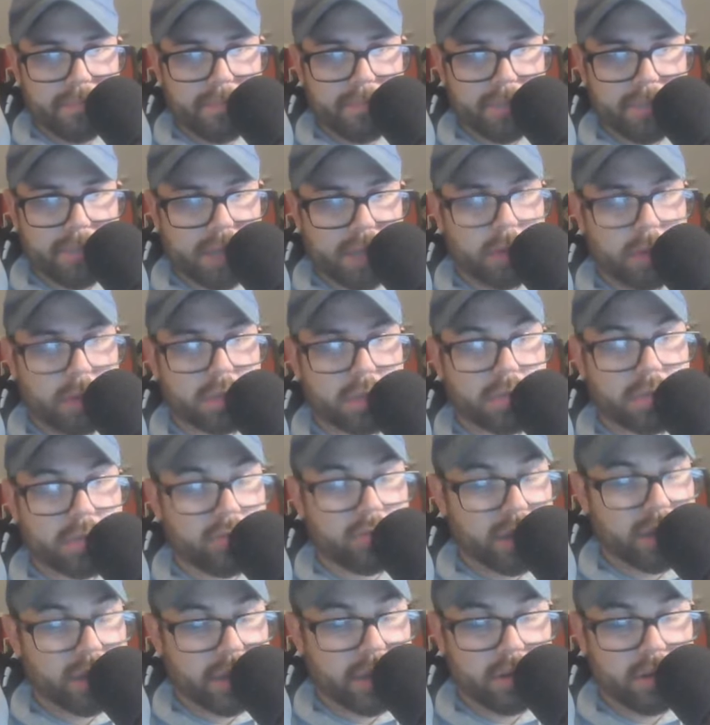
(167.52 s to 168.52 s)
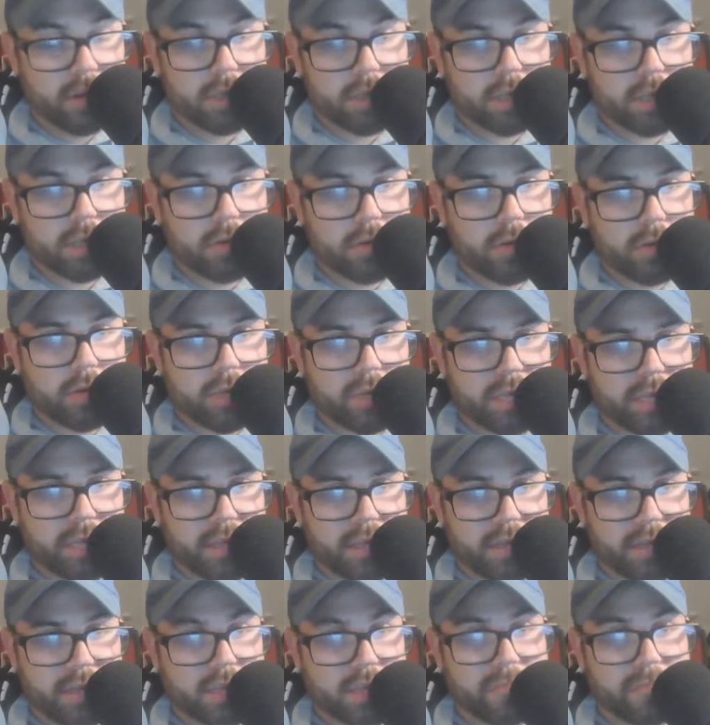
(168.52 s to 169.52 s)
but there were some really good stories in
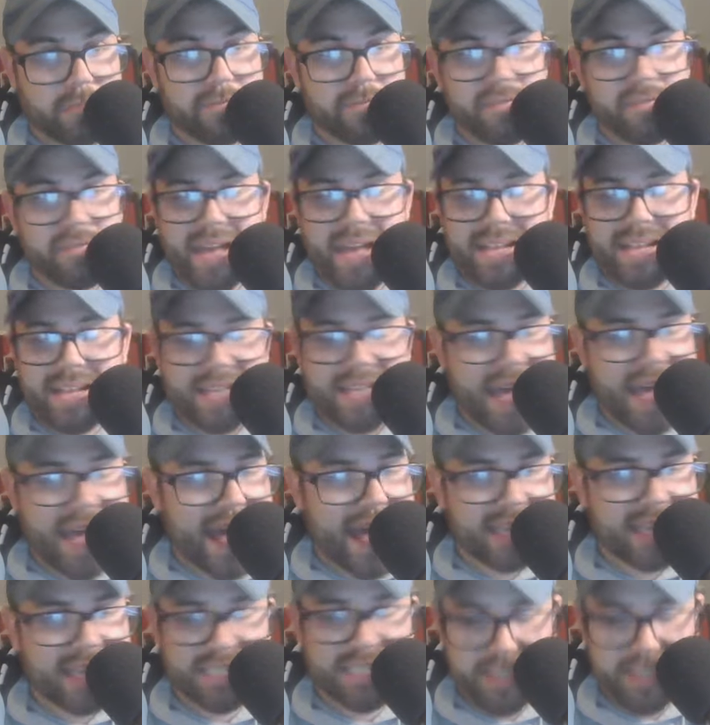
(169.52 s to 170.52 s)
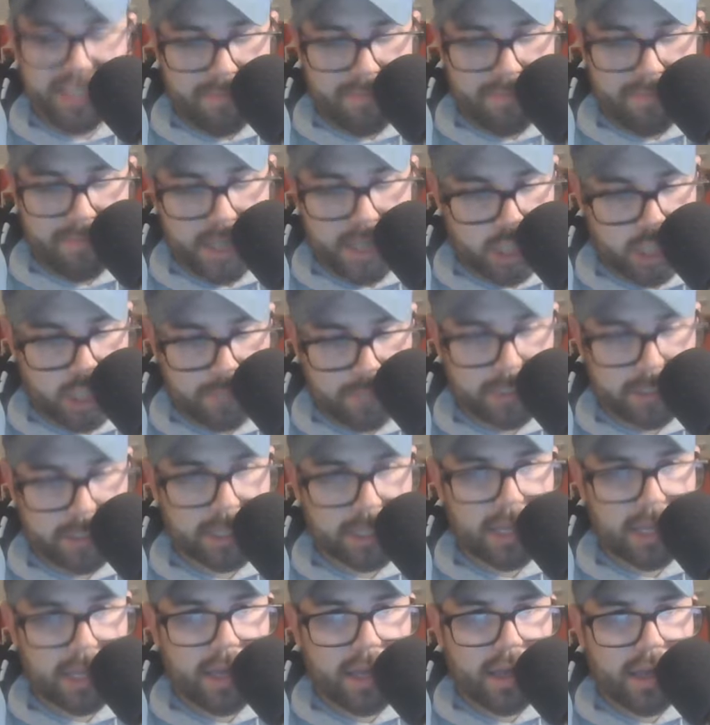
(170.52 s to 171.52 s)
there, some fantastic matchups,